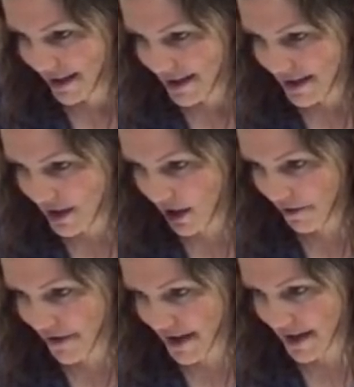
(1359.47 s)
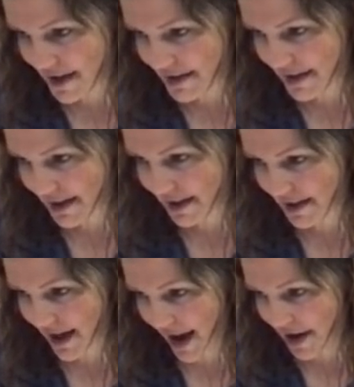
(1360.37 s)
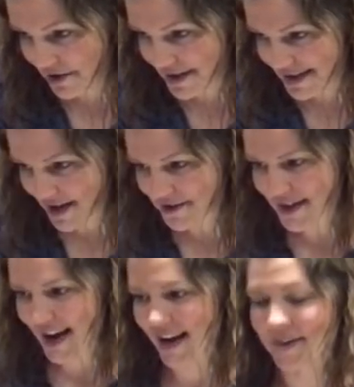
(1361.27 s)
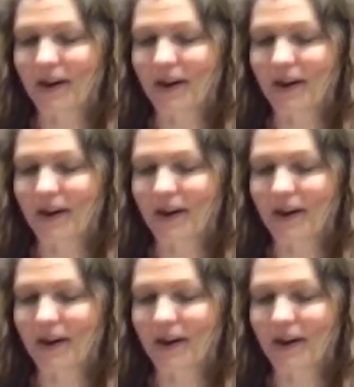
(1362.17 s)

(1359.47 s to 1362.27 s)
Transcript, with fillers: Snarfy is in Arizona.